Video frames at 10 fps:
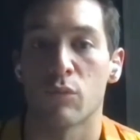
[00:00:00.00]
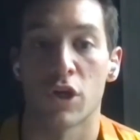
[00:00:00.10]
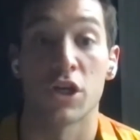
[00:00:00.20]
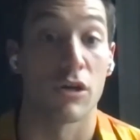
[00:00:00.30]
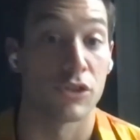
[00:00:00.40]
we're
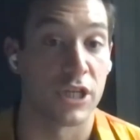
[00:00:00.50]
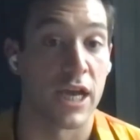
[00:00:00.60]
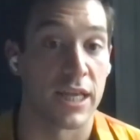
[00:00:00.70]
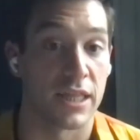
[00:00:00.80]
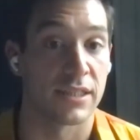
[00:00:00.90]

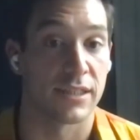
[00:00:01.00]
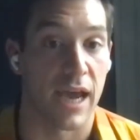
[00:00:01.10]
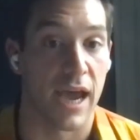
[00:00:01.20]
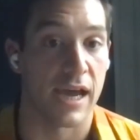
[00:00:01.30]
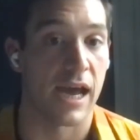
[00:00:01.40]
negotiating this
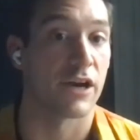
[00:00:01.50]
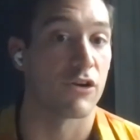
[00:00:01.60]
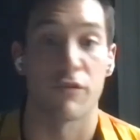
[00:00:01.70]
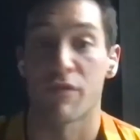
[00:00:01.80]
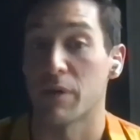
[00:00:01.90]
day. I don't
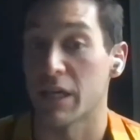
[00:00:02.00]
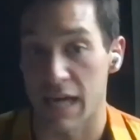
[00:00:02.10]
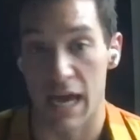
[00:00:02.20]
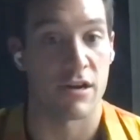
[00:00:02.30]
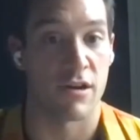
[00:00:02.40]
know if I'm going to
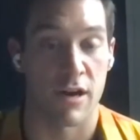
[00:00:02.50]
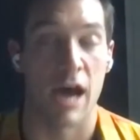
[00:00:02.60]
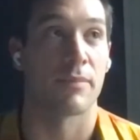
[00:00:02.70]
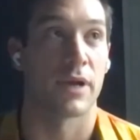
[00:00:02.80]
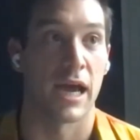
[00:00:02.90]
get it or
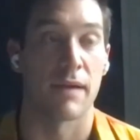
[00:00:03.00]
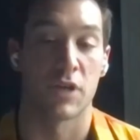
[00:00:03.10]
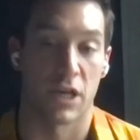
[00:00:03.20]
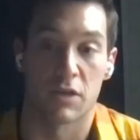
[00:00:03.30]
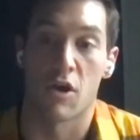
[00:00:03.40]
not, but I'm
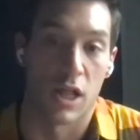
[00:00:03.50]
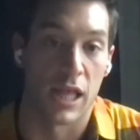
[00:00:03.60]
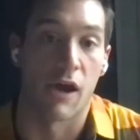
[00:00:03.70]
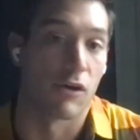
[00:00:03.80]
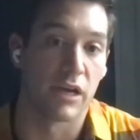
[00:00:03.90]
going to call
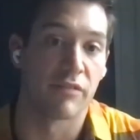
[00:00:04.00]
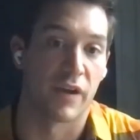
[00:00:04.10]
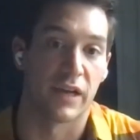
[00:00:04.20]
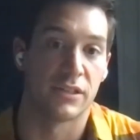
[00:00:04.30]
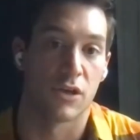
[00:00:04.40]
out if
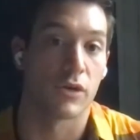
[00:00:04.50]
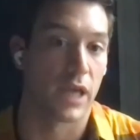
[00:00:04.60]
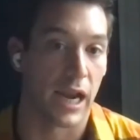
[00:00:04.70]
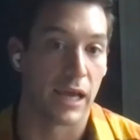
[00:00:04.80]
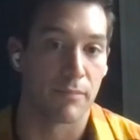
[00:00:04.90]
I don't
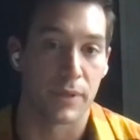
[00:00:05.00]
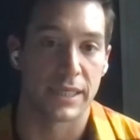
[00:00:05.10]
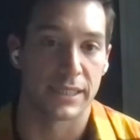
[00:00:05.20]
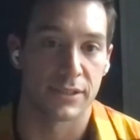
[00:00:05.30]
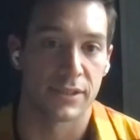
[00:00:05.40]
get it
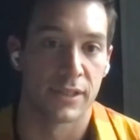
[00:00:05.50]
because